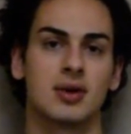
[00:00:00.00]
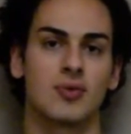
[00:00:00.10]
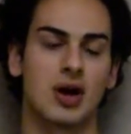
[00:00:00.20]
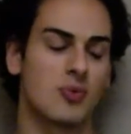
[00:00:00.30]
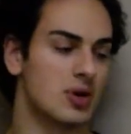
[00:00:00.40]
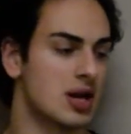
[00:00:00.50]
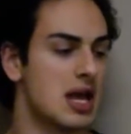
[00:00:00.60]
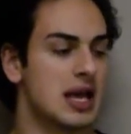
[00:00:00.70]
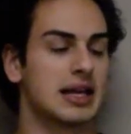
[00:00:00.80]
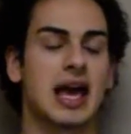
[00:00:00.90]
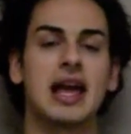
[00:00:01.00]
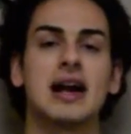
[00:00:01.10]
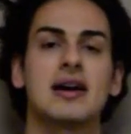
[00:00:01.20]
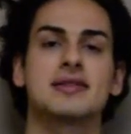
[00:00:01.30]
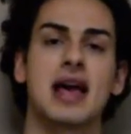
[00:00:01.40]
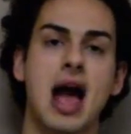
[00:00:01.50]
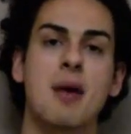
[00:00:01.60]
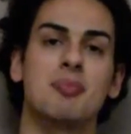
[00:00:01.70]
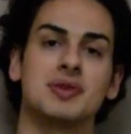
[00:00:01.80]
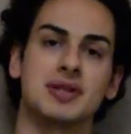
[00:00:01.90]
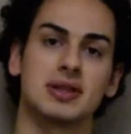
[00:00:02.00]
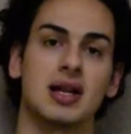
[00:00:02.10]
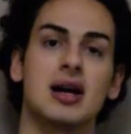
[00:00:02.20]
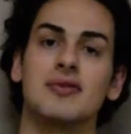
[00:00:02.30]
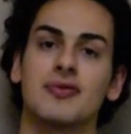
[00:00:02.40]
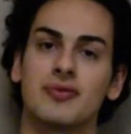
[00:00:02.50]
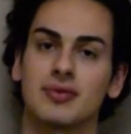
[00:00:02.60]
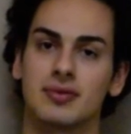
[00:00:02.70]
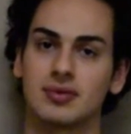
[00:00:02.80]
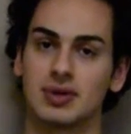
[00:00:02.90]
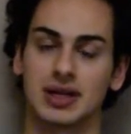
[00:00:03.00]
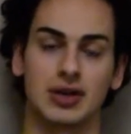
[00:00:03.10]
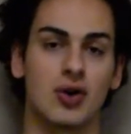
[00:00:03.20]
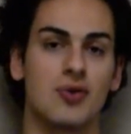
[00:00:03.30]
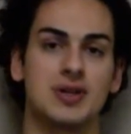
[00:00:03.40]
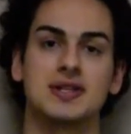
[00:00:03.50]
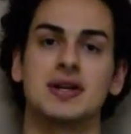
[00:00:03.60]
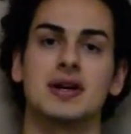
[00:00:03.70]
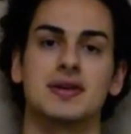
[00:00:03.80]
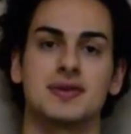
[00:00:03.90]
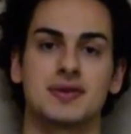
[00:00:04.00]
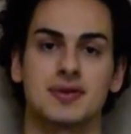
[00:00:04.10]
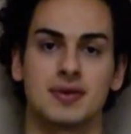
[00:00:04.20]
right? When chaos happens in life, like it always does,